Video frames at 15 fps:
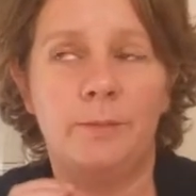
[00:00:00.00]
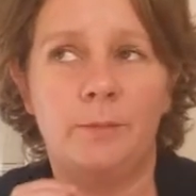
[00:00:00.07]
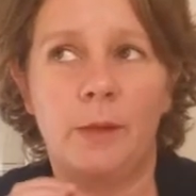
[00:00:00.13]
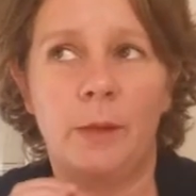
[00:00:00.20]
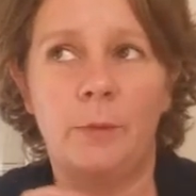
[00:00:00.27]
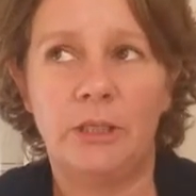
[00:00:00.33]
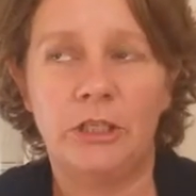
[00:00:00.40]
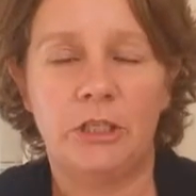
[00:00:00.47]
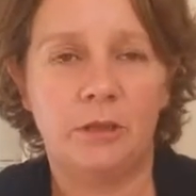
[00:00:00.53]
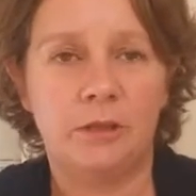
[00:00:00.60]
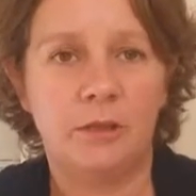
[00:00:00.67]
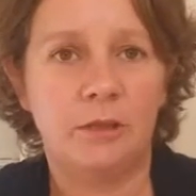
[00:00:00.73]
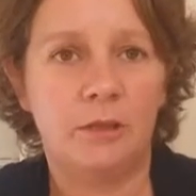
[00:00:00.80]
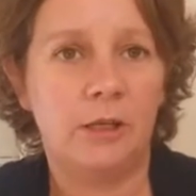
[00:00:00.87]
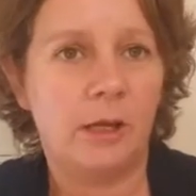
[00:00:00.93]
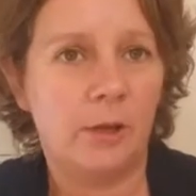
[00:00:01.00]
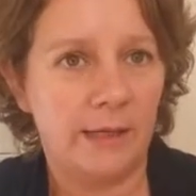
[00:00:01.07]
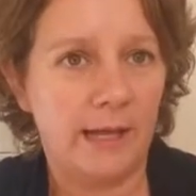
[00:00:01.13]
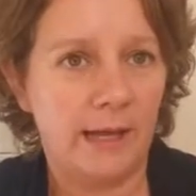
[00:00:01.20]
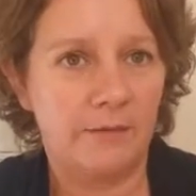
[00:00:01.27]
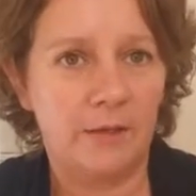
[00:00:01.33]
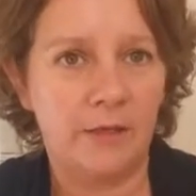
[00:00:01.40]
which you can go
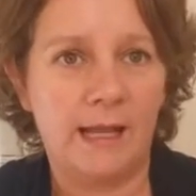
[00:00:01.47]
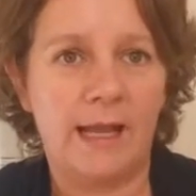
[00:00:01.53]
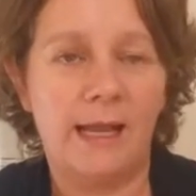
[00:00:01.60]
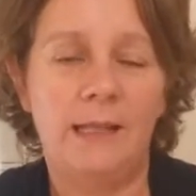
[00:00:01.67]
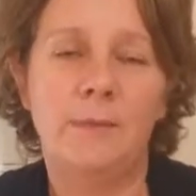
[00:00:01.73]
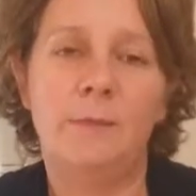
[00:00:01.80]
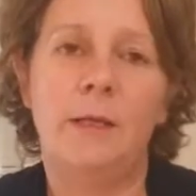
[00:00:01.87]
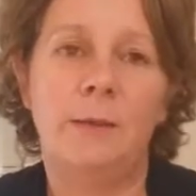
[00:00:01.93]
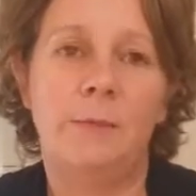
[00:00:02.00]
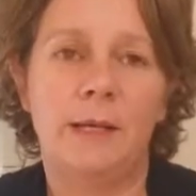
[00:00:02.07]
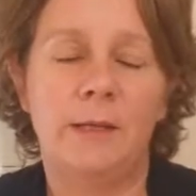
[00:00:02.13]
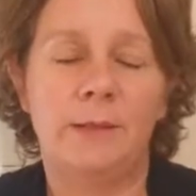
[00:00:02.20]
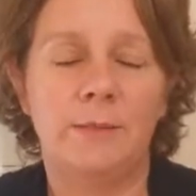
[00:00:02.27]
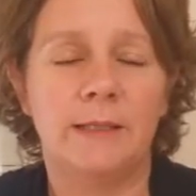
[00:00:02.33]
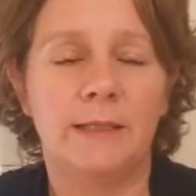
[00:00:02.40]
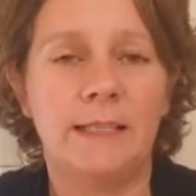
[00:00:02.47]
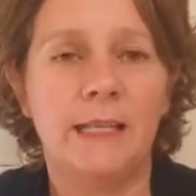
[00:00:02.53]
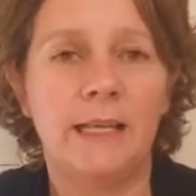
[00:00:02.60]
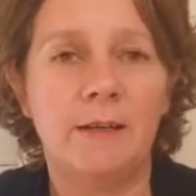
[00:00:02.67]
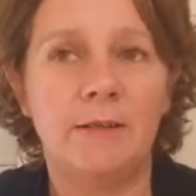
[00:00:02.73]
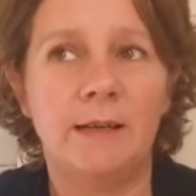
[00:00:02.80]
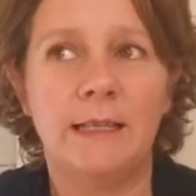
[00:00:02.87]
and have a look at in the money management
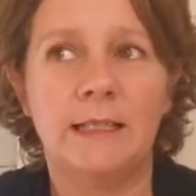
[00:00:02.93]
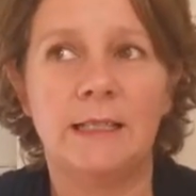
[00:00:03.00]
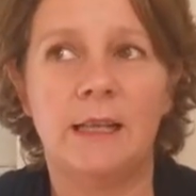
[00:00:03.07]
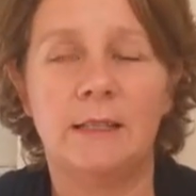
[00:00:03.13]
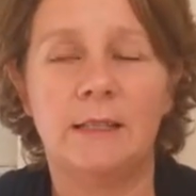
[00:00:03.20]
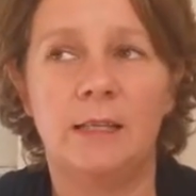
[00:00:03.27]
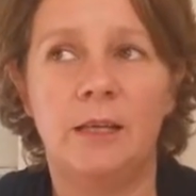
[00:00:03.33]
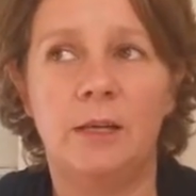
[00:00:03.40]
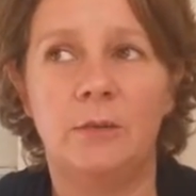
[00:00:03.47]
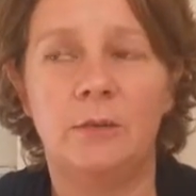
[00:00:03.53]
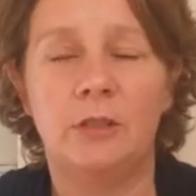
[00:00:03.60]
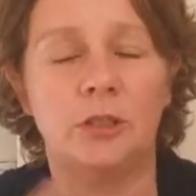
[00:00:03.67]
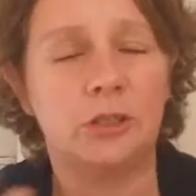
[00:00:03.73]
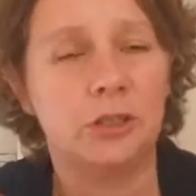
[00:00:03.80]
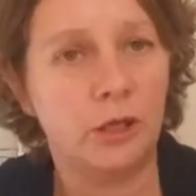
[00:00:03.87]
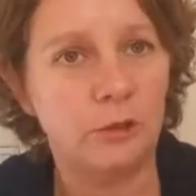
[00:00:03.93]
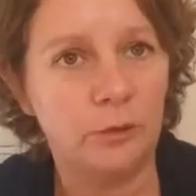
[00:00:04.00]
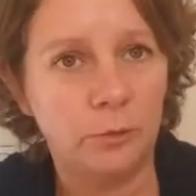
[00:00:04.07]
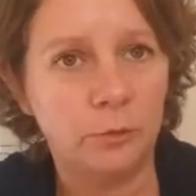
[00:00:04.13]
series, so to show you